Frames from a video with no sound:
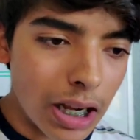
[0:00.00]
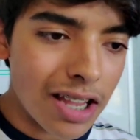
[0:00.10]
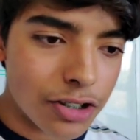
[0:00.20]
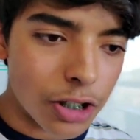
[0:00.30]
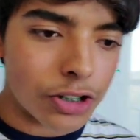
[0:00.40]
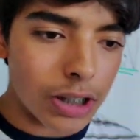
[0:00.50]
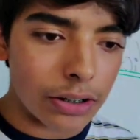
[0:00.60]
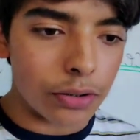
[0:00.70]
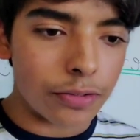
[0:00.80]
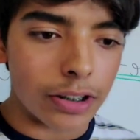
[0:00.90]
As such,
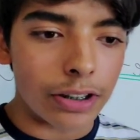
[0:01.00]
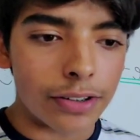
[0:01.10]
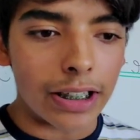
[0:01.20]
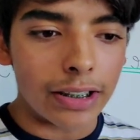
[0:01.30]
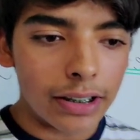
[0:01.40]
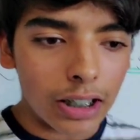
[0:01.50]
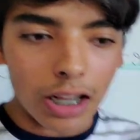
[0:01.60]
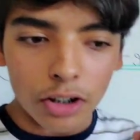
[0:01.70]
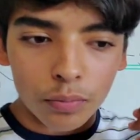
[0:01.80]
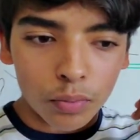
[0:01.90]
I do believe that
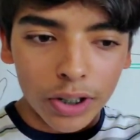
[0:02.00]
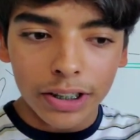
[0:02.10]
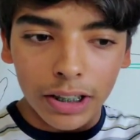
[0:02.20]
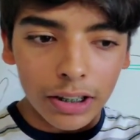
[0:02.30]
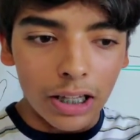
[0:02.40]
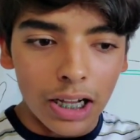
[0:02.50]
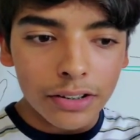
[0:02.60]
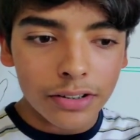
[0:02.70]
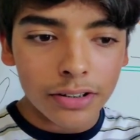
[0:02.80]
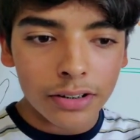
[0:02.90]
I could bring a
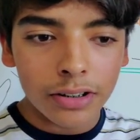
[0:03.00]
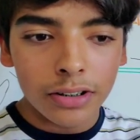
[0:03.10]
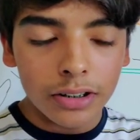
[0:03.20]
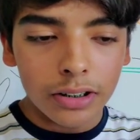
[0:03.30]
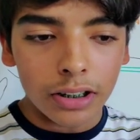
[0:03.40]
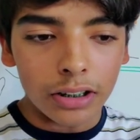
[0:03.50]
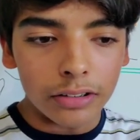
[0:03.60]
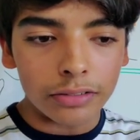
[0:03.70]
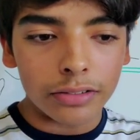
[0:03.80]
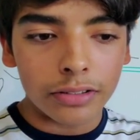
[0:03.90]
lot
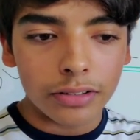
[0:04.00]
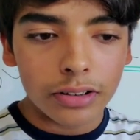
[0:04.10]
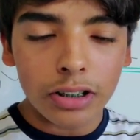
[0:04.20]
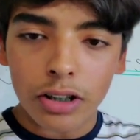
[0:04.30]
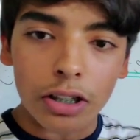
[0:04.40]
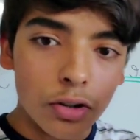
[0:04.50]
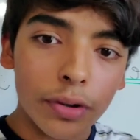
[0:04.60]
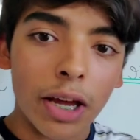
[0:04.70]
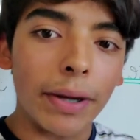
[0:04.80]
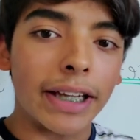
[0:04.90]
of, and
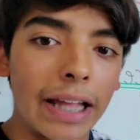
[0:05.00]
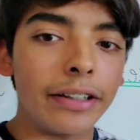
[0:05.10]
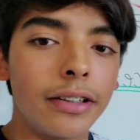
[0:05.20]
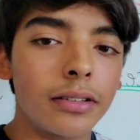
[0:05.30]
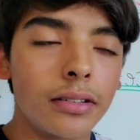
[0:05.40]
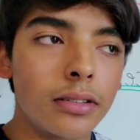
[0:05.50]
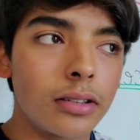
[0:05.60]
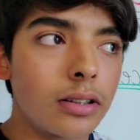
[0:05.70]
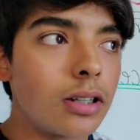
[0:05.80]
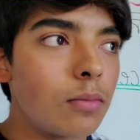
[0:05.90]
so can my candidate.
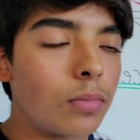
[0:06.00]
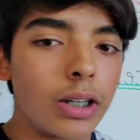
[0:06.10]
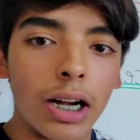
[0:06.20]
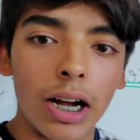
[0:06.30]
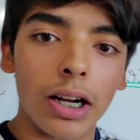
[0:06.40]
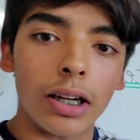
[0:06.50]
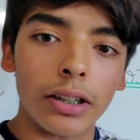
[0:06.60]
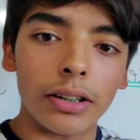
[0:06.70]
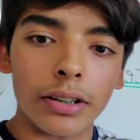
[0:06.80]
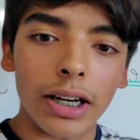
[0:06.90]
But
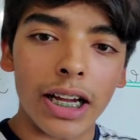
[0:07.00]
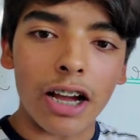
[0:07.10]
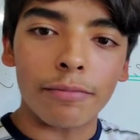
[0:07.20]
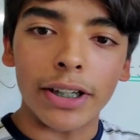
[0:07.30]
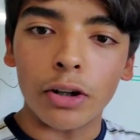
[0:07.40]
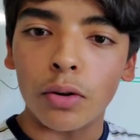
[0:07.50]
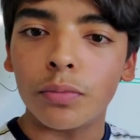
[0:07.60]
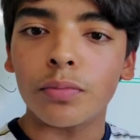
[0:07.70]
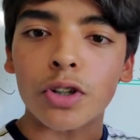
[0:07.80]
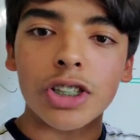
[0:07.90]
I have my
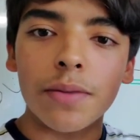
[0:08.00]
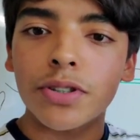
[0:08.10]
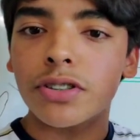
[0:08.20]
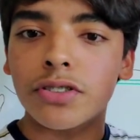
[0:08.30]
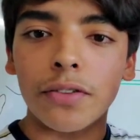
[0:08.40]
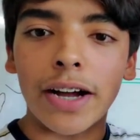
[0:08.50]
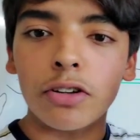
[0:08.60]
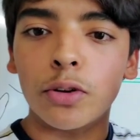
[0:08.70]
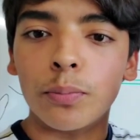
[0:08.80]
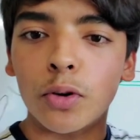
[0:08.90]
own perceptions of
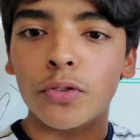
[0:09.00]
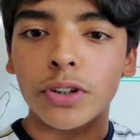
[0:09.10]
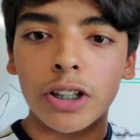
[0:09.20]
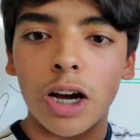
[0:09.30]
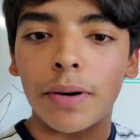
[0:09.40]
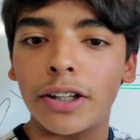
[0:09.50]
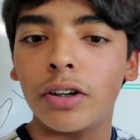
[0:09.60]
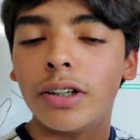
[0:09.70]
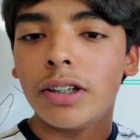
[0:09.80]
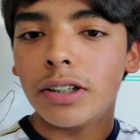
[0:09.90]
how to improve the club. I
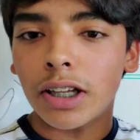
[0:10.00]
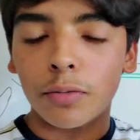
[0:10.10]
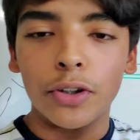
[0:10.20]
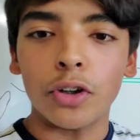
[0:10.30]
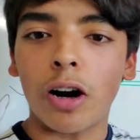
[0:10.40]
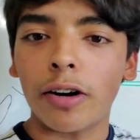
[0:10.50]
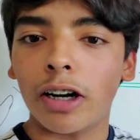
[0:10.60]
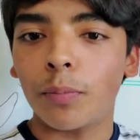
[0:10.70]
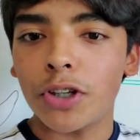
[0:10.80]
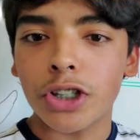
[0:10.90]
know, like, we could all
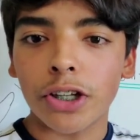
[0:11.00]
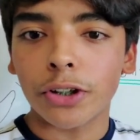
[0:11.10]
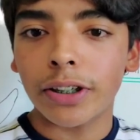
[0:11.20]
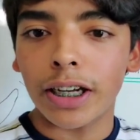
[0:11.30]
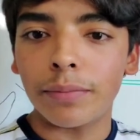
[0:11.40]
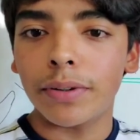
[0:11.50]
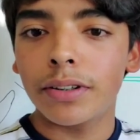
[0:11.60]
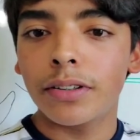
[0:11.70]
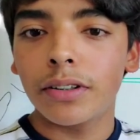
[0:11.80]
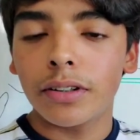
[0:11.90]
help each other, and